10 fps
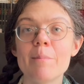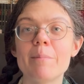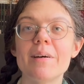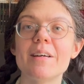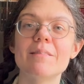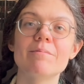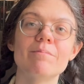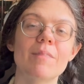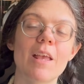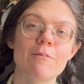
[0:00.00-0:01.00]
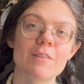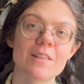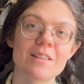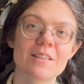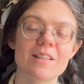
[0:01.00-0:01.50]
But if
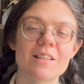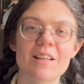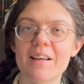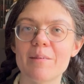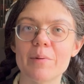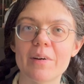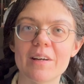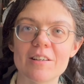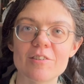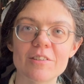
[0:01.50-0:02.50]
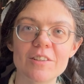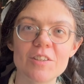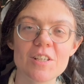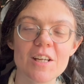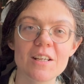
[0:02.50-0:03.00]
this is the second book in a
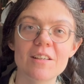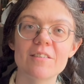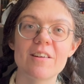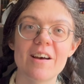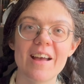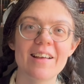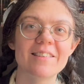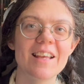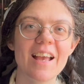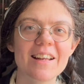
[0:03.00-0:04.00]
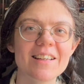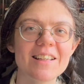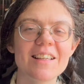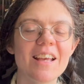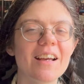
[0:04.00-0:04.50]
trilogy, you're not at the
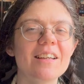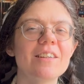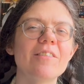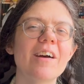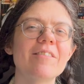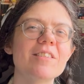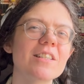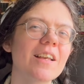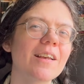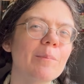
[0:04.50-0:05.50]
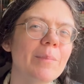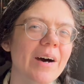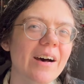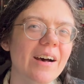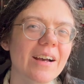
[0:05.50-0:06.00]
ending yet. You don't have to say
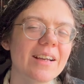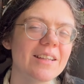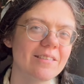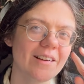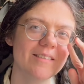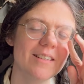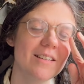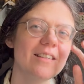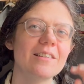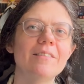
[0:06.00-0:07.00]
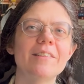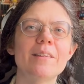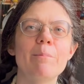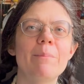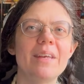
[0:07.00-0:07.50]
goodbye. You don't have to deal with
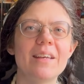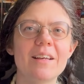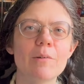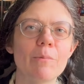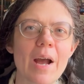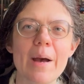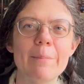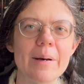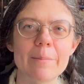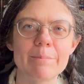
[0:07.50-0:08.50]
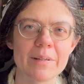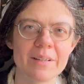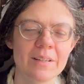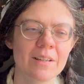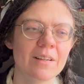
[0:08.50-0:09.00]
the big wrap-up
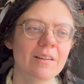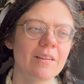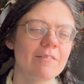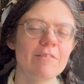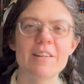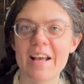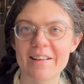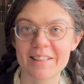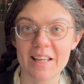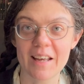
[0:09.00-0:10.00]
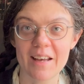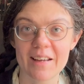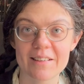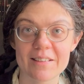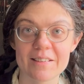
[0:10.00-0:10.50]
finale
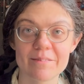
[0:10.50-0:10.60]
yet.